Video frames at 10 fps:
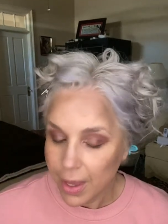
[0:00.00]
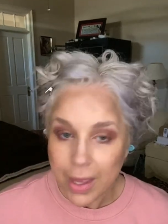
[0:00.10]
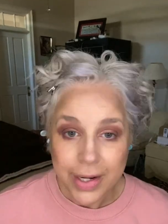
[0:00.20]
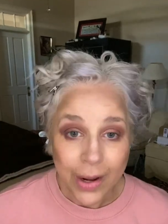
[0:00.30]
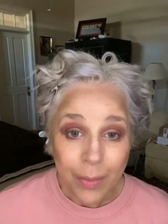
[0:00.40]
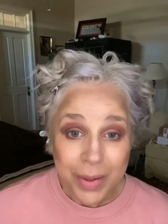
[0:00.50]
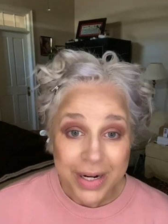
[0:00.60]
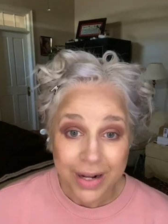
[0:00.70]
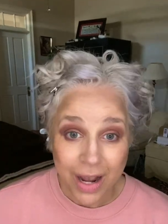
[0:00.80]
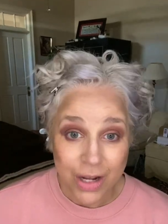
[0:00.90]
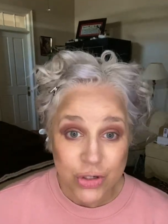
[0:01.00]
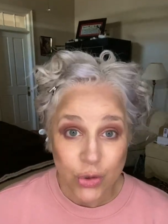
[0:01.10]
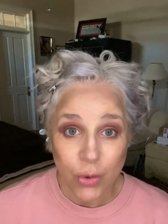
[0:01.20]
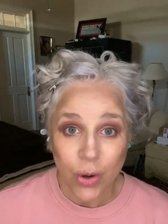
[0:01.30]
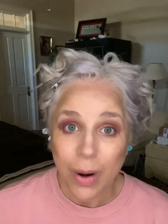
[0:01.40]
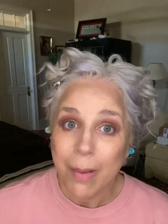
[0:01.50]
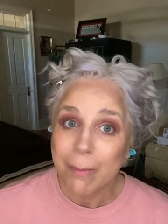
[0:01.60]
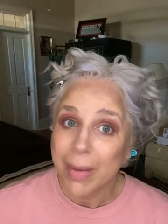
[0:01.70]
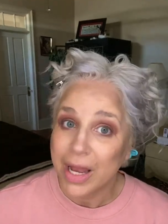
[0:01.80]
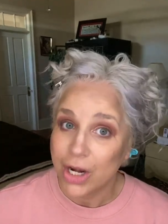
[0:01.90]
Now I'm going to contour
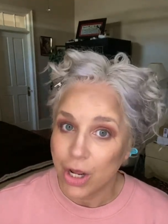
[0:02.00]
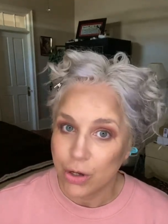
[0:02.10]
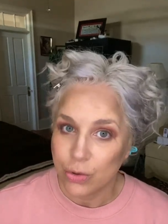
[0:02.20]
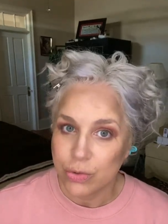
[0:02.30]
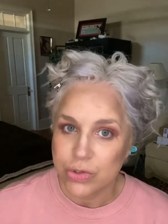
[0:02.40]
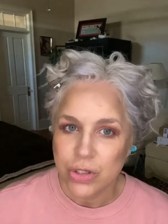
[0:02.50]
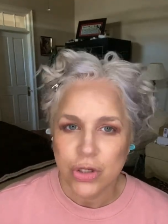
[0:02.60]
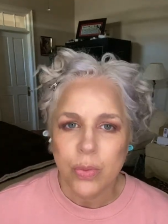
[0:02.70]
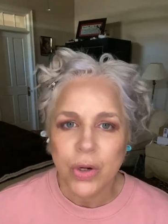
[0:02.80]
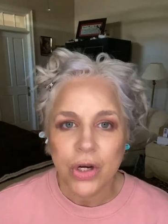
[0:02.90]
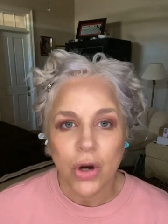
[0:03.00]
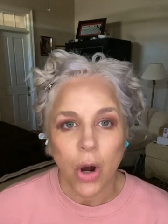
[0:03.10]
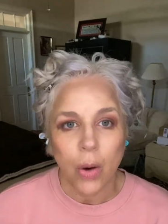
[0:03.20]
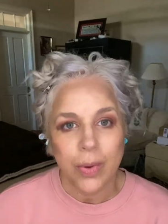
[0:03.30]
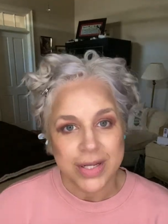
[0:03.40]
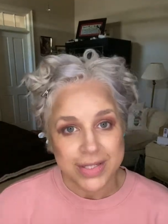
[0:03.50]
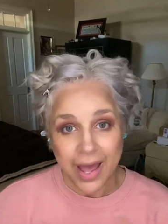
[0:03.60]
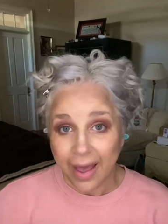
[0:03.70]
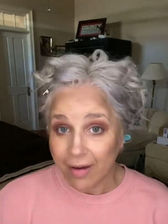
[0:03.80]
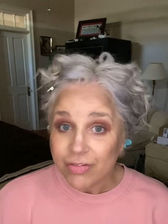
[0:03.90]
my nose. You wouldn't always
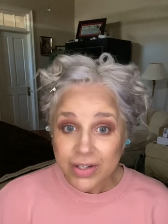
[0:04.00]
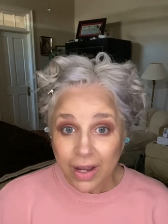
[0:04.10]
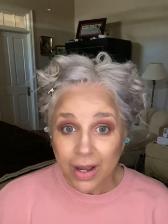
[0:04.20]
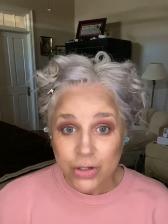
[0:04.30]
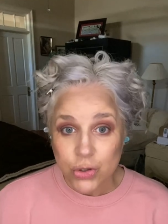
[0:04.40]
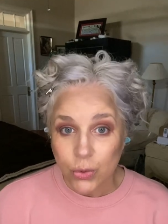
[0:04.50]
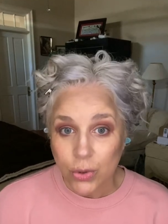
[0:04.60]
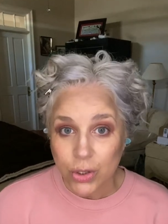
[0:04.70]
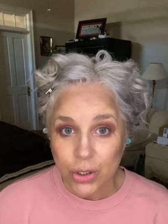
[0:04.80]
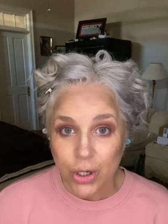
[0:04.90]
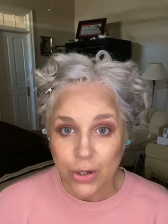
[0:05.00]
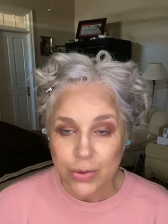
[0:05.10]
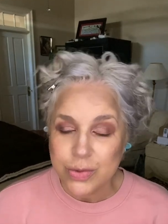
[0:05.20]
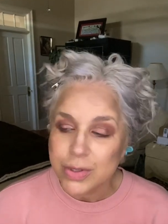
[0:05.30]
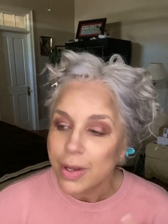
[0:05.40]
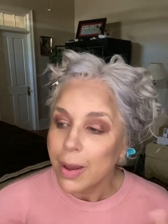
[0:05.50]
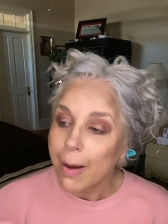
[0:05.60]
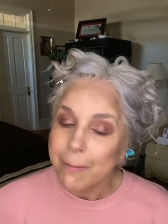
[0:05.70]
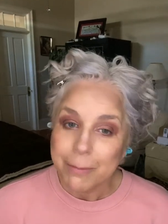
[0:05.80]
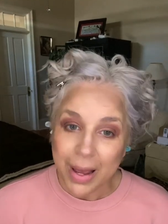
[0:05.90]
have to contour your nose,
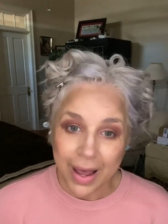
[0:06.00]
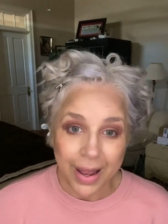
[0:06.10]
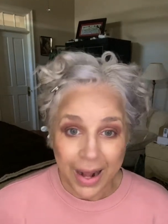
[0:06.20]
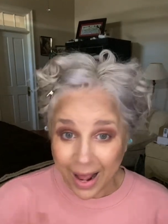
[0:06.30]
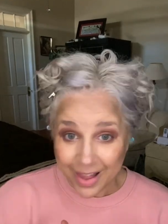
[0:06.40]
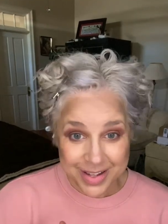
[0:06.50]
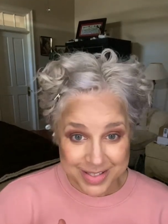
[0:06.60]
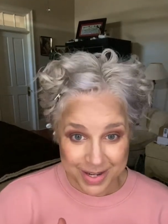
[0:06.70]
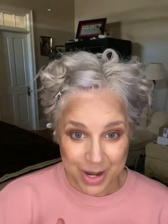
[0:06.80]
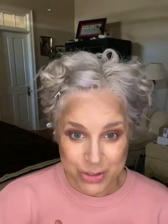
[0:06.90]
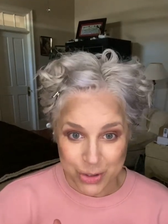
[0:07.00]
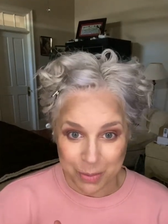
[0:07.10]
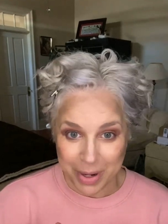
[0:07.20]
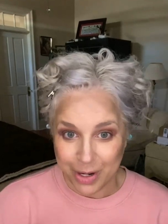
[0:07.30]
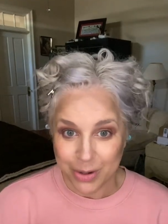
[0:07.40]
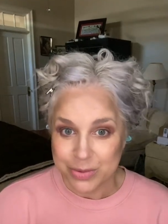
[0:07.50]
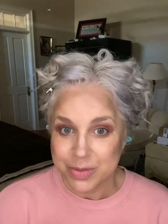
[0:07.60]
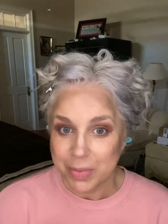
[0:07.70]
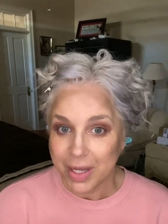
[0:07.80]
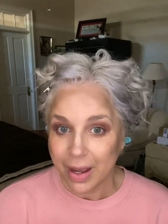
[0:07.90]
but I like to contour my nose
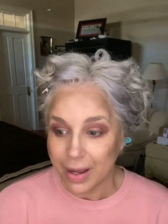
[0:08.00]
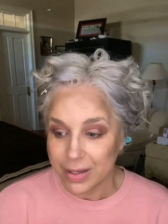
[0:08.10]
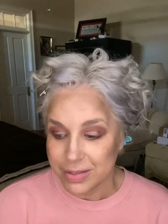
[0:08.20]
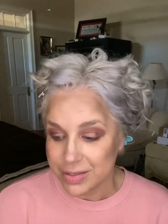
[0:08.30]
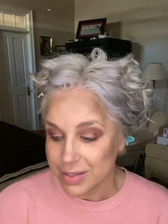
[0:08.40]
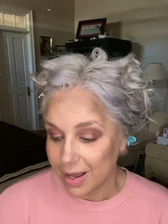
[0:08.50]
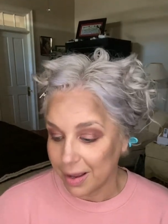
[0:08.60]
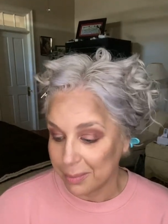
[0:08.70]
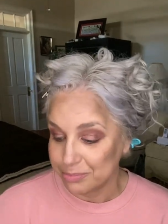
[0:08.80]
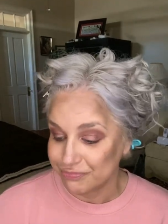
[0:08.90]
because, I don't